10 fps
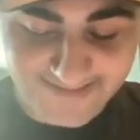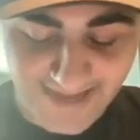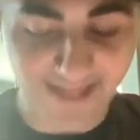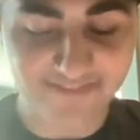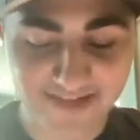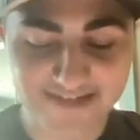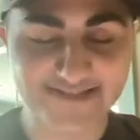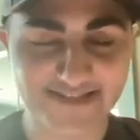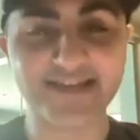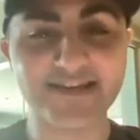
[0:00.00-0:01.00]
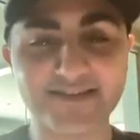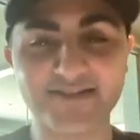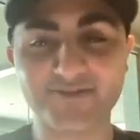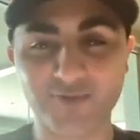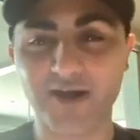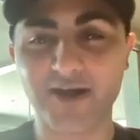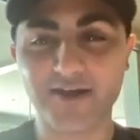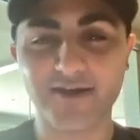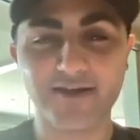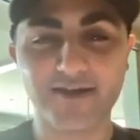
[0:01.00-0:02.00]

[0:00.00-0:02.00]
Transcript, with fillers: sad that it's ending this way.